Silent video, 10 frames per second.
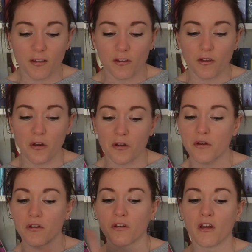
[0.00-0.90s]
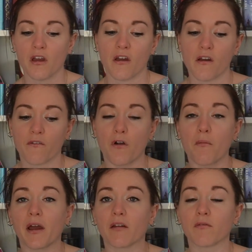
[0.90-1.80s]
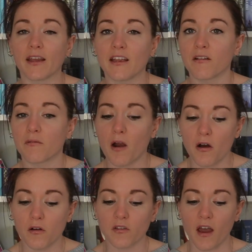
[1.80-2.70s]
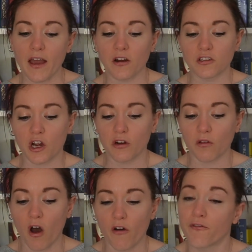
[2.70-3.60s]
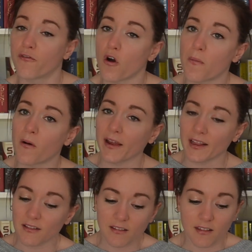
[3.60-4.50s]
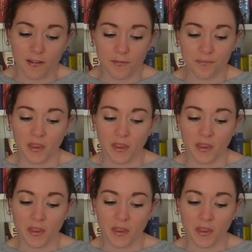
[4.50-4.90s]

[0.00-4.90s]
So from my regular rolls, I got a total of 4 points.